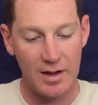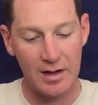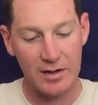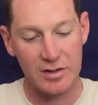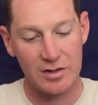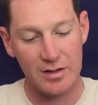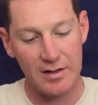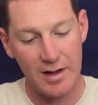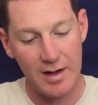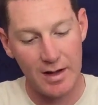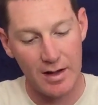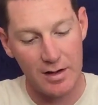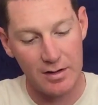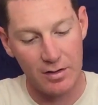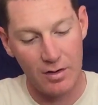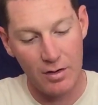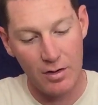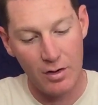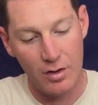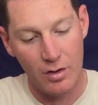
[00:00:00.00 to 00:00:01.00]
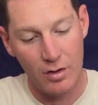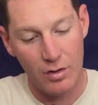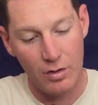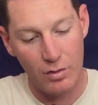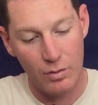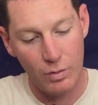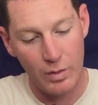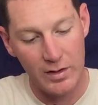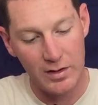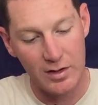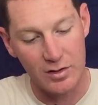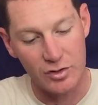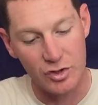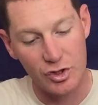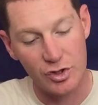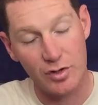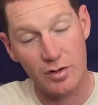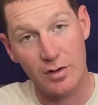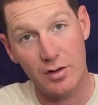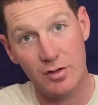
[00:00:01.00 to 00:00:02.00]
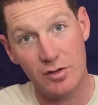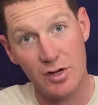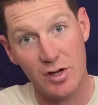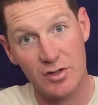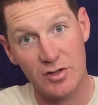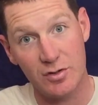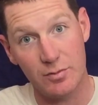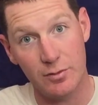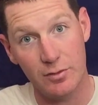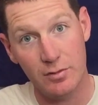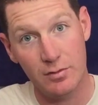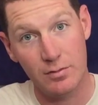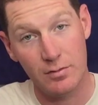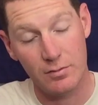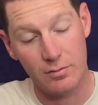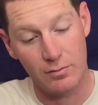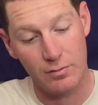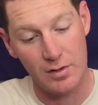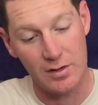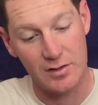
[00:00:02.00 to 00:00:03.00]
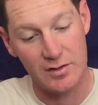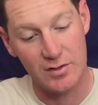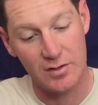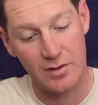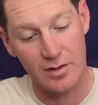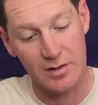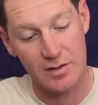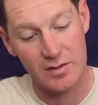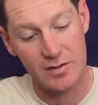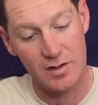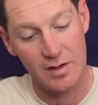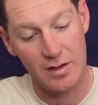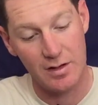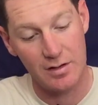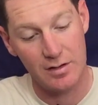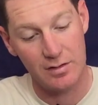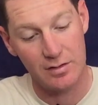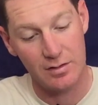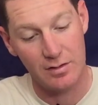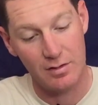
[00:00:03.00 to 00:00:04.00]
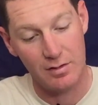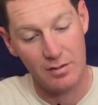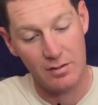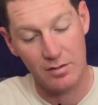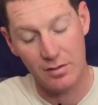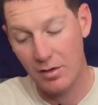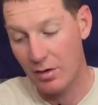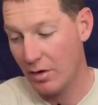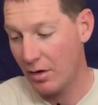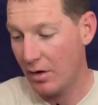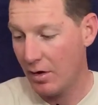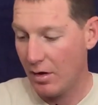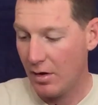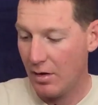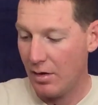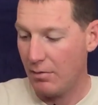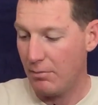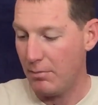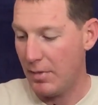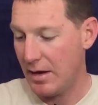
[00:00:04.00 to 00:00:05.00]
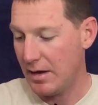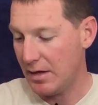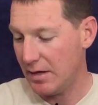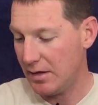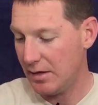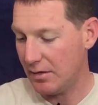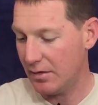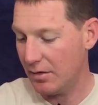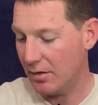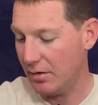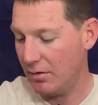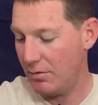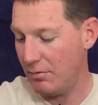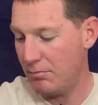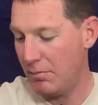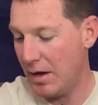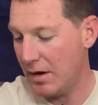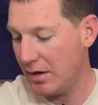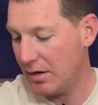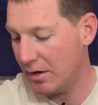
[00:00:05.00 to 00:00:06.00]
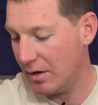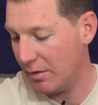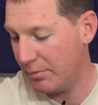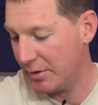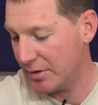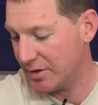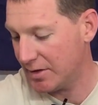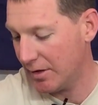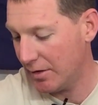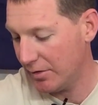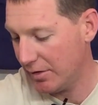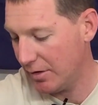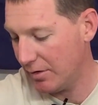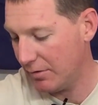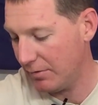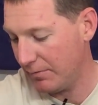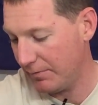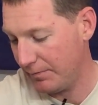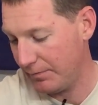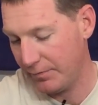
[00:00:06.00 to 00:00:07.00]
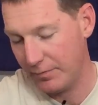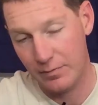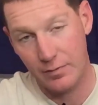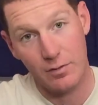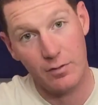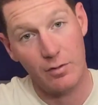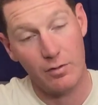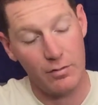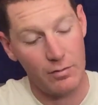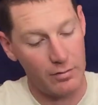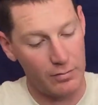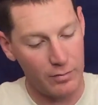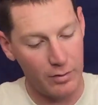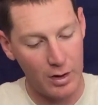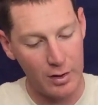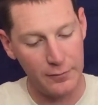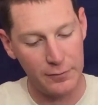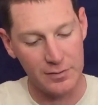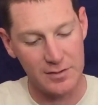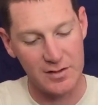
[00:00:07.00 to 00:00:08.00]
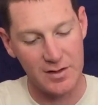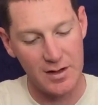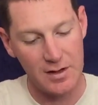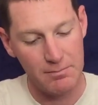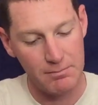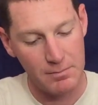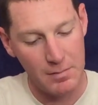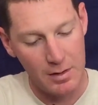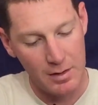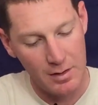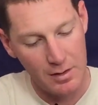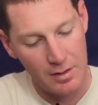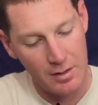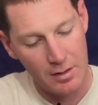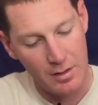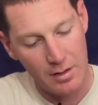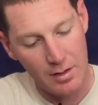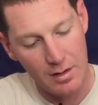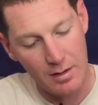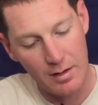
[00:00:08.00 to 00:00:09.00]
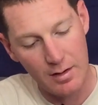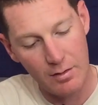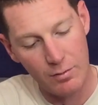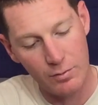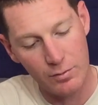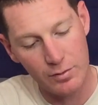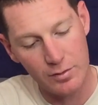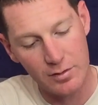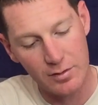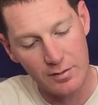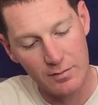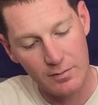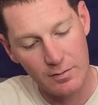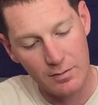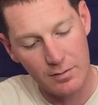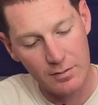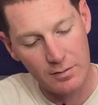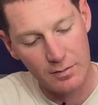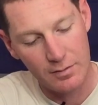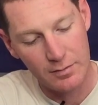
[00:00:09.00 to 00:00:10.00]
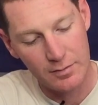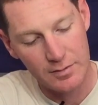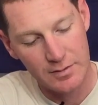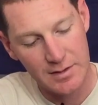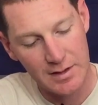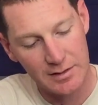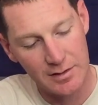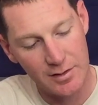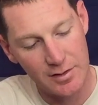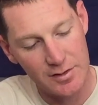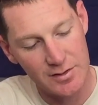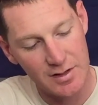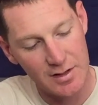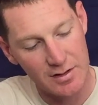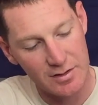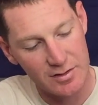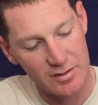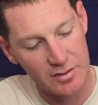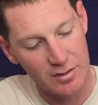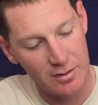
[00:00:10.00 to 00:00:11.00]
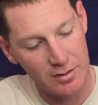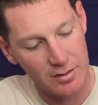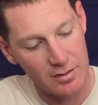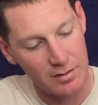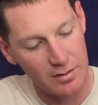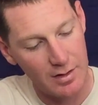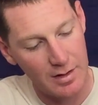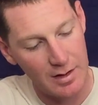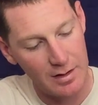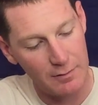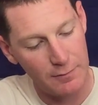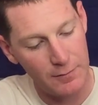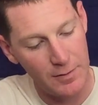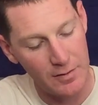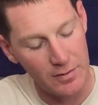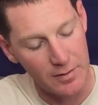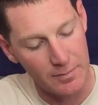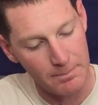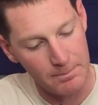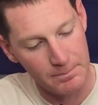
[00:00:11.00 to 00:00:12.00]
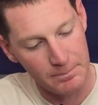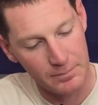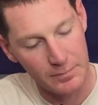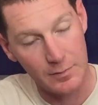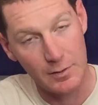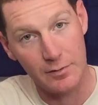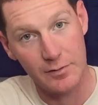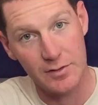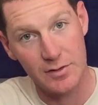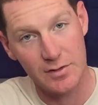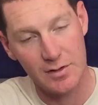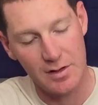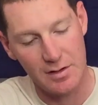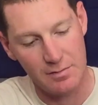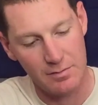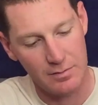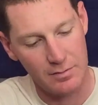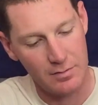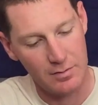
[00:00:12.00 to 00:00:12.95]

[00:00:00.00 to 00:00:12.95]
actually had windage adjustable rear sights, and many a battalion rifle team would dig those out of stock and fit them, obviously